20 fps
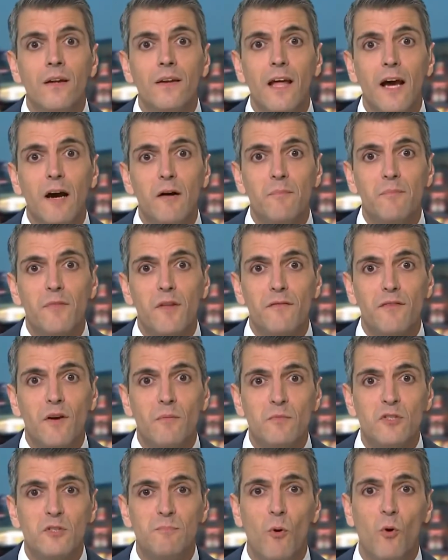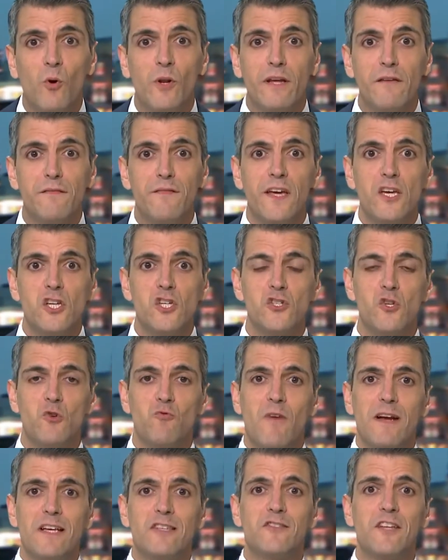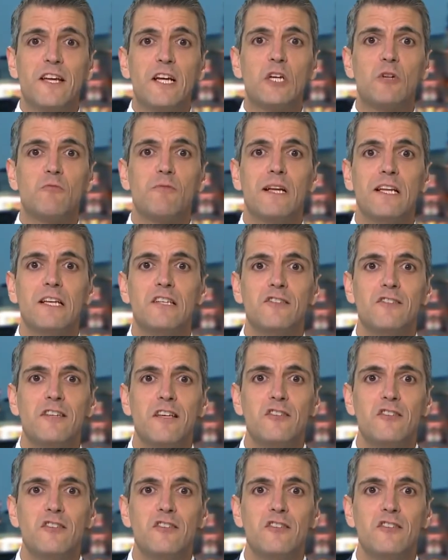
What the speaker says: Now, from spawning fish to resting gorillas,